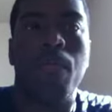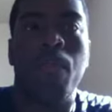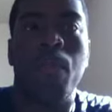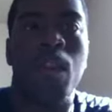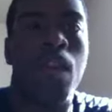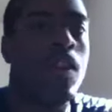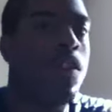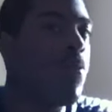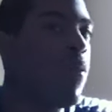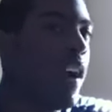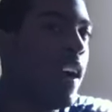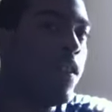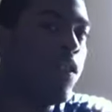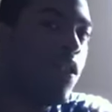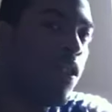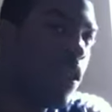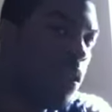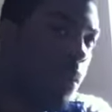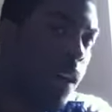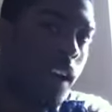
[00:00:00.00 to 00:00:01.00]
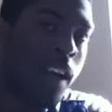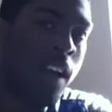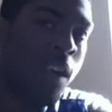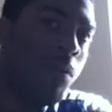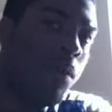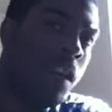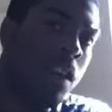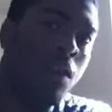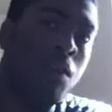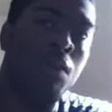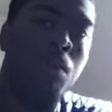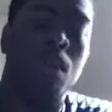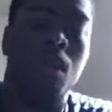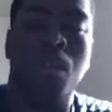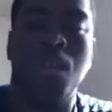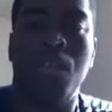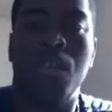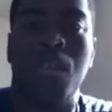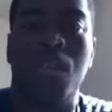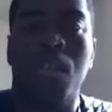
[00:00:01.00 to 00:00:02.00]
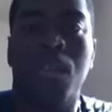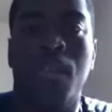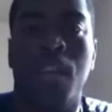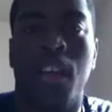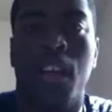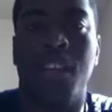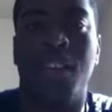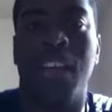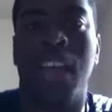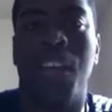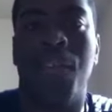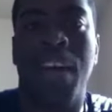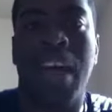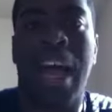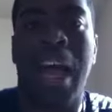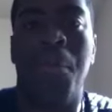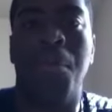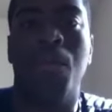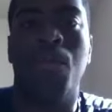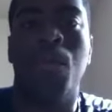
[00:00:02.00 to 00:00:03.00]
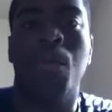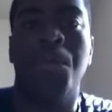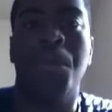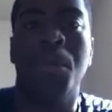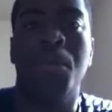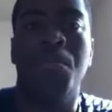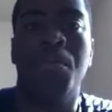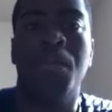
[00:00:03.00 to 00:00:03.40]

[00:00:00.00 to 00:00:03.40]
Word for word: the only reason why I turn my head when I do lows is because like it's kind of a habit for me,